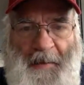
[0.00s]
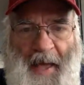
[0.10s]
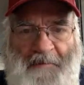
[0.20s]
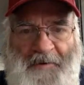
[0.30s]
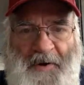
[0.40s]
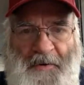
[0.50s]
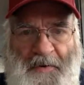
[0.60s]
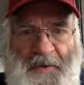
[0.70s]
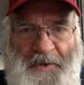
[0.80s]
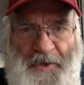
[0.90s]

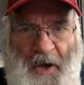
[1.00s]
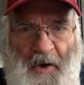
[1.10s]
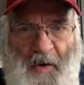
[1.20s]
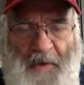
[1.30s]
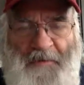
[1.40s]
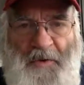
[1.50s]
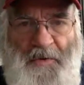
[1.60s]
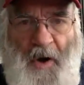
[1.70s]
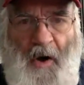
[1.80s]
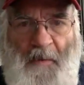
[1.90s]
After the show, if
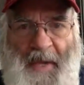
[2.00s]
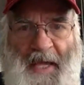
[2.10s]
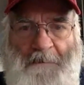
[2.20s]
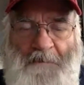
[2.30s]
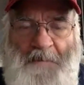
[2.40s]
you'd call me